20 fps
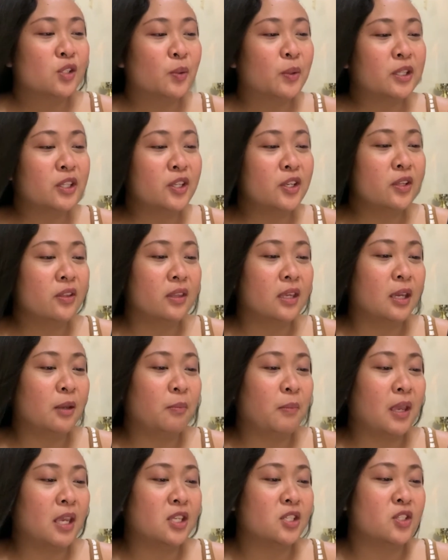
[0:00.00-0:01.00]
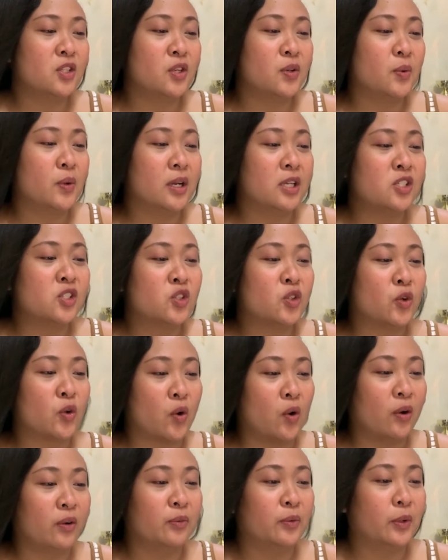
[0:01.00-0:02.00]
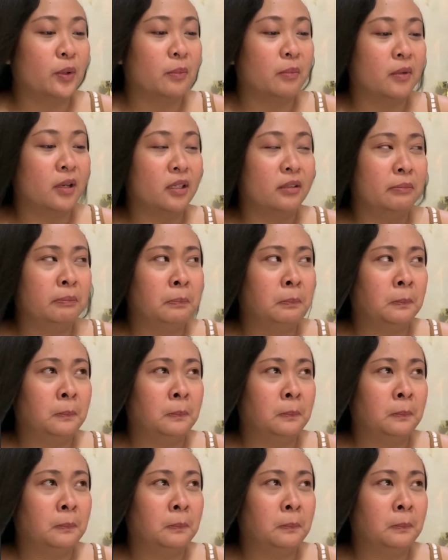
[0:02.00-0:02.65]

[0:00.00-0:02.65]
What do you think makes you a strong woman?